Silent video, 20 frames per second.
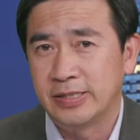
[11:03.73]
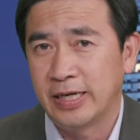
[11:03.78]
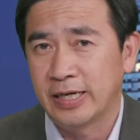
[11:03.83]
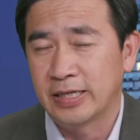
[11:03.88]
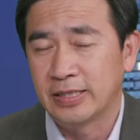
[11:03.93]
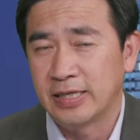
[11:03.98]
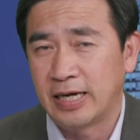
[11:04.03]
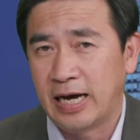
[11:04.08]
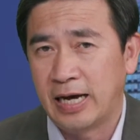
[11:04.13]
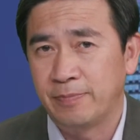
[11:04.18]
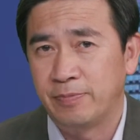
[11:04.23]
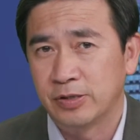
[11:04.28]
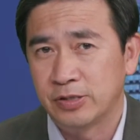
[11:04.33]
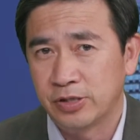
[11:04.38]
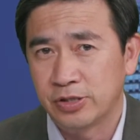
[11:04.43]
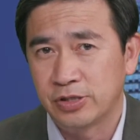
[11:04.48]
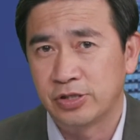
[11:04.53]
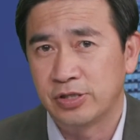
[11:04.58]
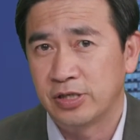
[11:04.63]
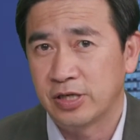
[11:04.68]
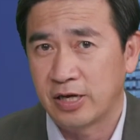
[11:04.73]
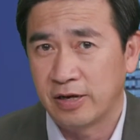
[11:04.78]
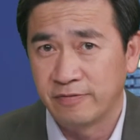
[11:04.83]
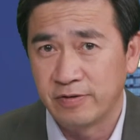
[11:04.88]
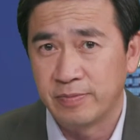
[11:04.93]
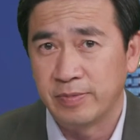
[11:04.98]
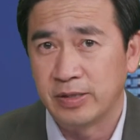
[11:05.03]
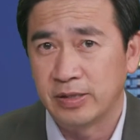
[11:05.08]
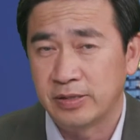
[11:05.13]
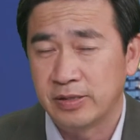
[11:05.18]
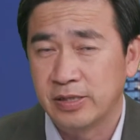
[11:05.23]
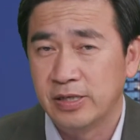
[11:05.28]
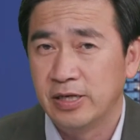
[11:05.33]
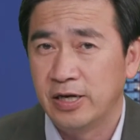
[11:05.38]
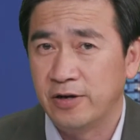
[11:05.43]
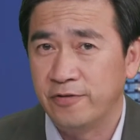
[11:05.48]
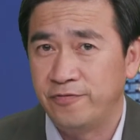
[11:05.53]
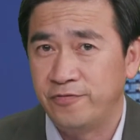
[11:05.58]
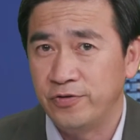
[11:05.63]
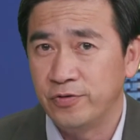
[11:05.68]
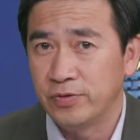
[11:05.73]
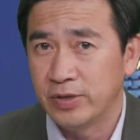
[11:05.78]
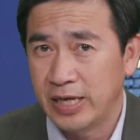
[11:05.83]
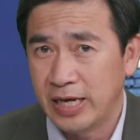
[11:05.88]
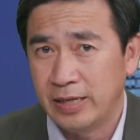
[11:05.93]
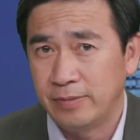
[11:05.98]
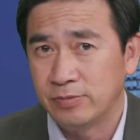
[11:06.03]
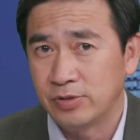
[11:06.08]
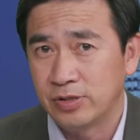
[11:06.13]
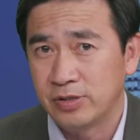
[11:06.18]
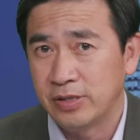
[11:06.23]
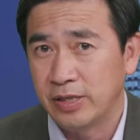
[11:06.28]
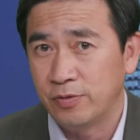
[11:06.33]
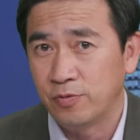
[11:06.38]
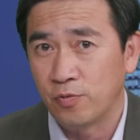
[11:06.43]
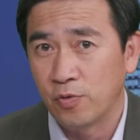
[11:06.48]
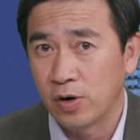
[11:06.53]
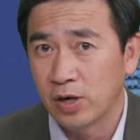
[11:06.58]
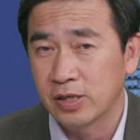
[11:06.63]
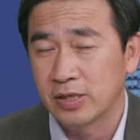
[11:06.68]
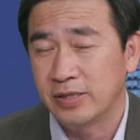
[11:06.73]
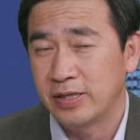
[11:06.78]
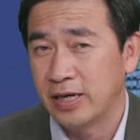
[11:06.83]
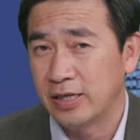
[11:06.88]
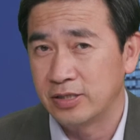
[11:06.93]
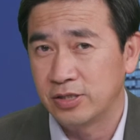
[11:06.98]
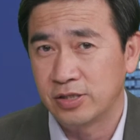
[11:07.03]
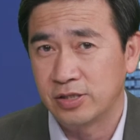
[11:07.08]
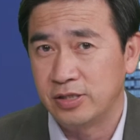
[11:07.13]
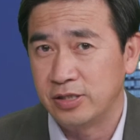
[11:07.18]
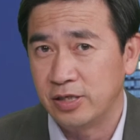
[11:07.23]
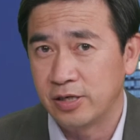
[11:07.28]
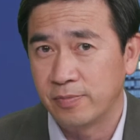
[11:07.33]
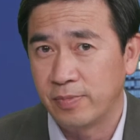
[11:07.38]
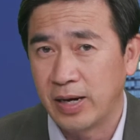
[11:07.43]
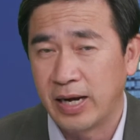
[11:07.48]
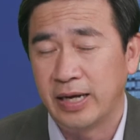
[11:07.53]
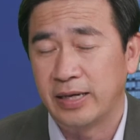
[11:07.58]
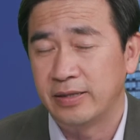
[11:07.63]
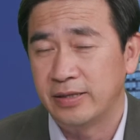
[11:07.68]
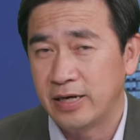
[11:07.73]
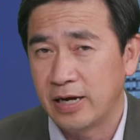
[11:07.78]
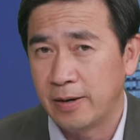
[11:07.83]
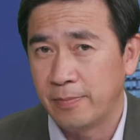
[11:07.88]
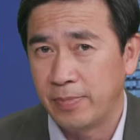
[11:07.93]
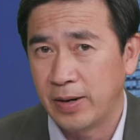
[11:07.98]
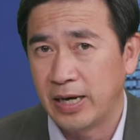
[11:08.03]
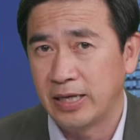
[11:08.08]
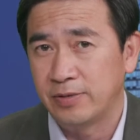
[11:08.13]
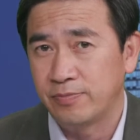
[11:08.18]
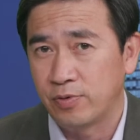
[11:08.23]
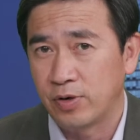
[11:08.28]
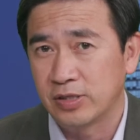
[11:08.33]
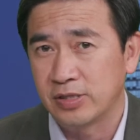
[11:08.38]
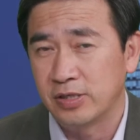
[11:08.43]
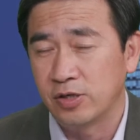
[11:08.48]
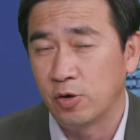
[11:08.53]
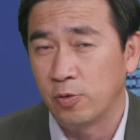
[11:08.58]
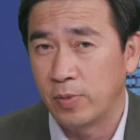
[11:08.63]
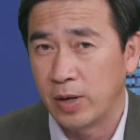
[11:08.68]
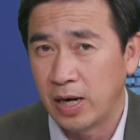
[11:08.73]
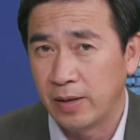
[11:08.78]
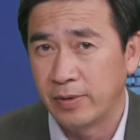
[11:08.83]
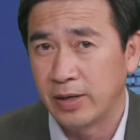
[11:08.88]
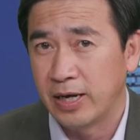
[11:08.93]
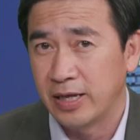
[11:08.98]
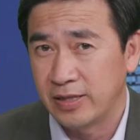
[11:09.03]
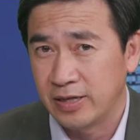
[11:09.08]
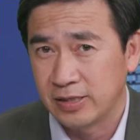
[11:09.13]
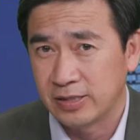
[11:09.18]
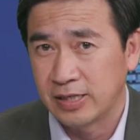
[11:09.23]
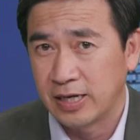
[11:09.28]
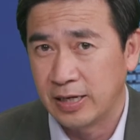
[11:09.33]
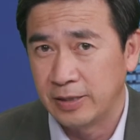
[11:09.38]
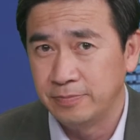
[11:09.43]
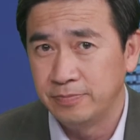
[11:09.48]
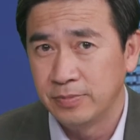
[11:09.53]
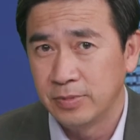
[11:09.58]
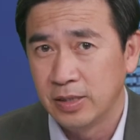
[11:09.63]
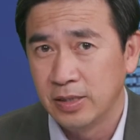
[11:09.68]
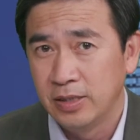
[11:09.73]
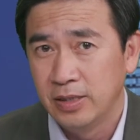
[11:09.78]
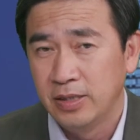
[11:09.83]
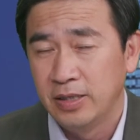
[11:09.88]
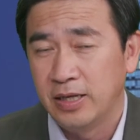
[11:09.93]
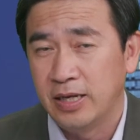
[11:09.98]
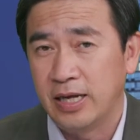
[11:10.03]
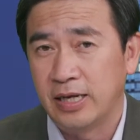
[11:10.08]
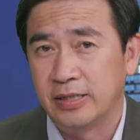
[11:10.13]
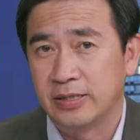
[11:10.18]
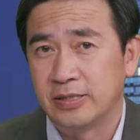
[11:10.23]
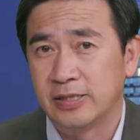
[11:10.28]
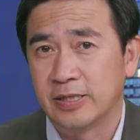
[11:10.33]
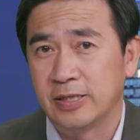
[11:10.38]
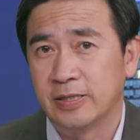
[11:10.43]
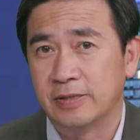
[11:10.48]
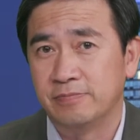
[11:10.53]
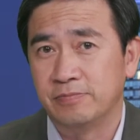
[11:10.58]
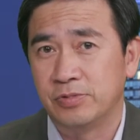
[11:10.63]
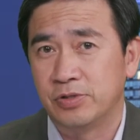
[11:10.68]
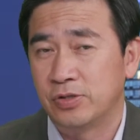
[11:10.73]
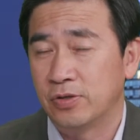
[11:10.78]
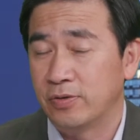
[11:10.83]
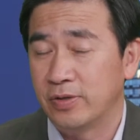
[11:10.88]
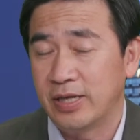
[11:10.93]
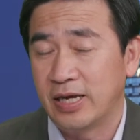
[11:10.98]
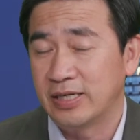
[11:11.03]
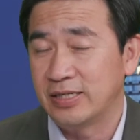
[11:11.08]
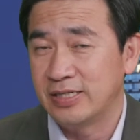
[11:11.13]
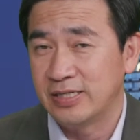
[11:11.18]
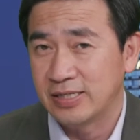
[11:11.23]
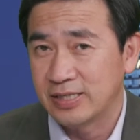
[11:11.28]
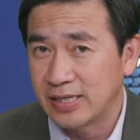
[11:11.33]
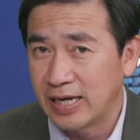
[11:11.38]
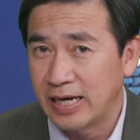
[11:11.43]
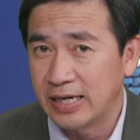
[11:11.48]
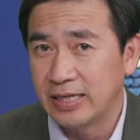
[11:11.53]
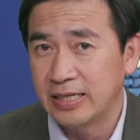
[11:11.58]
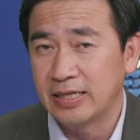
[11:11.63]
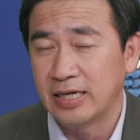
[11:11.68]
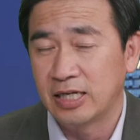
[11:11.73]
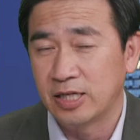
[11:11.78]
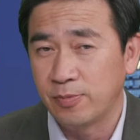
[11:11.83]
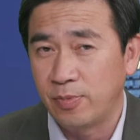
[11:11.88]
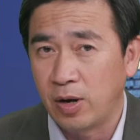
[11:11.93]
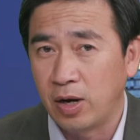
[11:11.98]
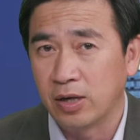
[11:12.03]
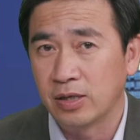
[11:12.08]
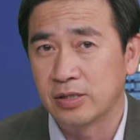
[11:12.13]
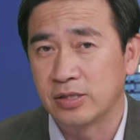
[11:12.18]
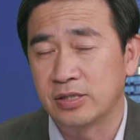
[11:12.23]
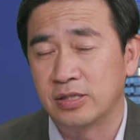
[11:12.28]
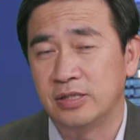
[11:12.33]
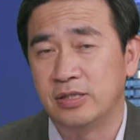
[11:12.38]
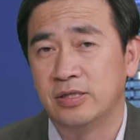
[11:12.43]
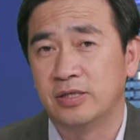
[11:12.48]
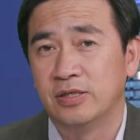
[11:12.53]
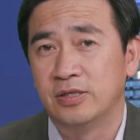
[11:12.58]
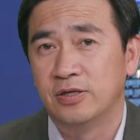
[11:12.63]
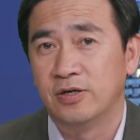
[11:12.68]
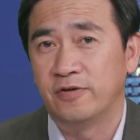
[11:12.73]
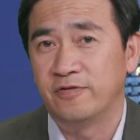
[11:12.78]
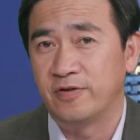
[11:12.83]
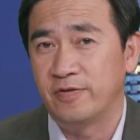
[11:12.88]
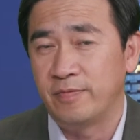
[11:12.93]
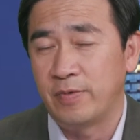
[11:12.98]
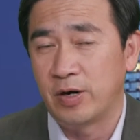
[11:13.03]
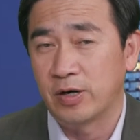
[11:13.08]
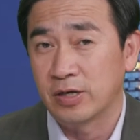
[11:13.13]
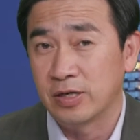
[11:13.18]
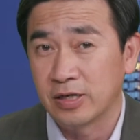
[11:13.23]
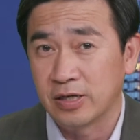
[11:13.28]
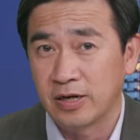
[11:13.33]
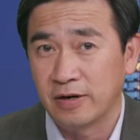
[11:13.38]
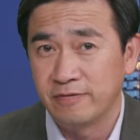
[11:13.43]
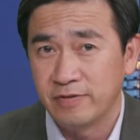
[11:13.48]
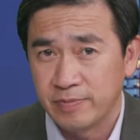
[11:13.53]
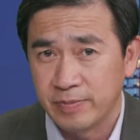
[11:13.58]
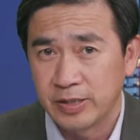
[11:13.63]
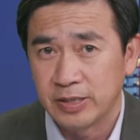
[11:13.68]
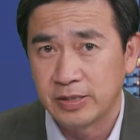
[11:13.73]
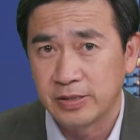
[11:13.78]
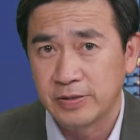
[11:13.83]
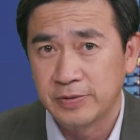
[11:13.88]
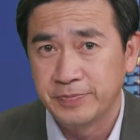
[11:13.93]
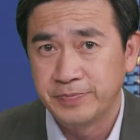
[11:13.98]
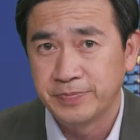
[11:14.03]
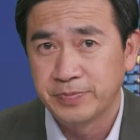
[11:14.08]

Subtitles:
taken the high position in the government. A few names, they are just nearby. They are by President Obama at that time. And so they are deciding on the policy of American government.